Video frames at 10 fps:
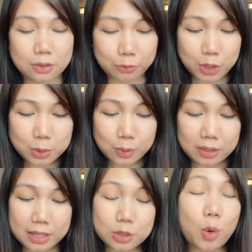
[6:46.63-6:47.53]
The first one
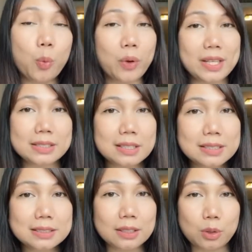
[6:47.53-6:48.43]
is
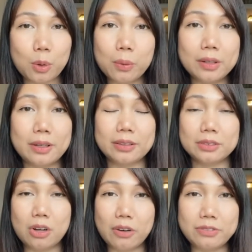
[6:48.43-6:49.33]

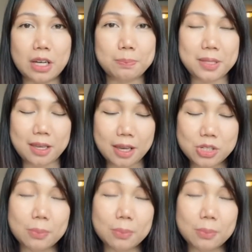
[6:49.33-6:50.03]
oasis.owa.gov.ph.